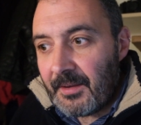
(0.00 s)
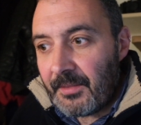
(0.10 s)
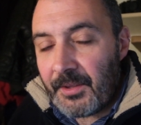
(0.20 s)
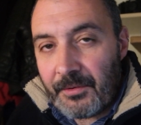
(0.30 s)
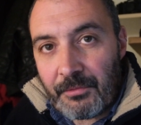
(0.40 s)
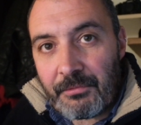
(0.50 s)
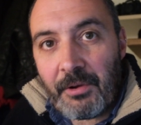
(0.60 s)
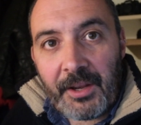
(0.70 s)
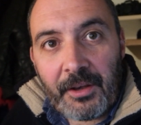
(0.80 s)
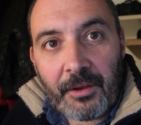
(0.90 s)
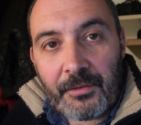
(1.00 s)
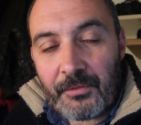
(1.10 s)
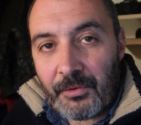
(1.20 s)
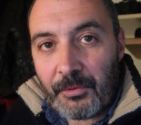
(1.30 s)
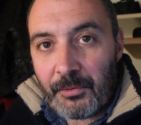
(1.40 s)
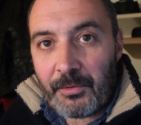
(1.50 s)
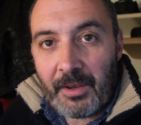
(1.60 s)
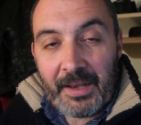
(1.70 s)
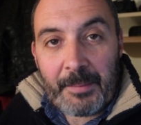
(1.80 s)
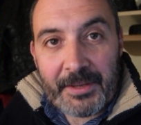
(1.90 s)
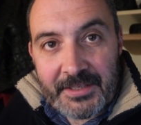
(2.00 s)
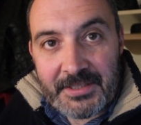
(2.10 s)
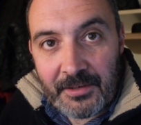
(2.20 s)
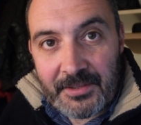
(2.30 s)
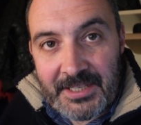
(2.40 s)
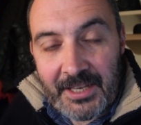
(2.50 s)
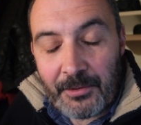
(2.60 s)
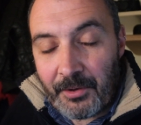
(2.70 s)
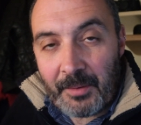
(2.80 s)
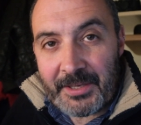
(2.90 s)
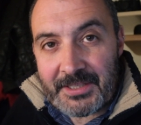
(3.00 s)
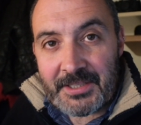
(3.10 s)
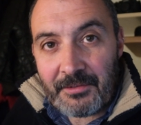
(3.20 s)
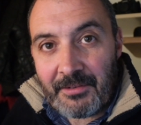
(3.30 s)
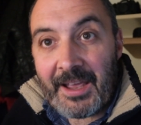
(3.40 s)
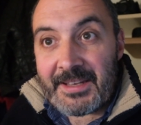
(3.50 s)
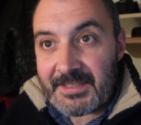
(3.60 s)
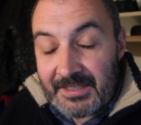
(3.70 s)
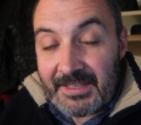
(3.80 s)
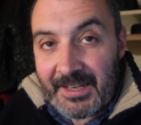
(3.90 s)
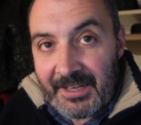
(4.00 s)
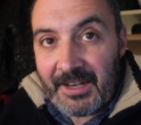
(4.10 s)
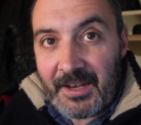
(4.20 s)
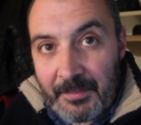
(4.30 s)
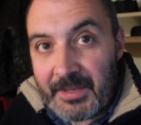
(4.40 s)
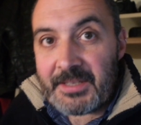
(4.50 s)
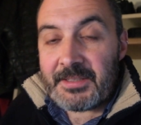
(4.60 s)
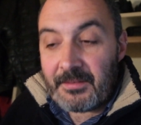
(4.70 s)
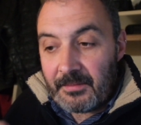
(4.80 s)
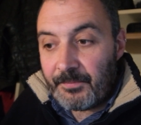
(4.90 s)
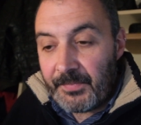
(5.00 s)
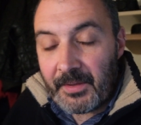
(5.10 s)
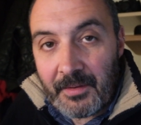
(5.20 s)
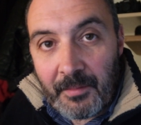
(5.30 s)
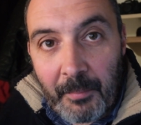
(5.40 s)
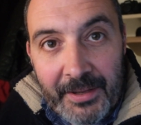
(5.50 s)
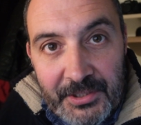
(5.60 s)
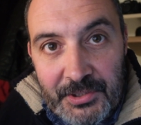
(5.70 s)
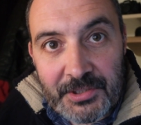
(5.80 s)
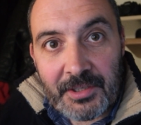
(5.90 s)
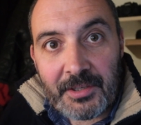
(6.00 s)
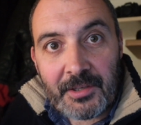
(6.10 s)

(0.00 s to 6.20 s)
than running out to an epic sunset or an epic sunrise and getting an image that might just,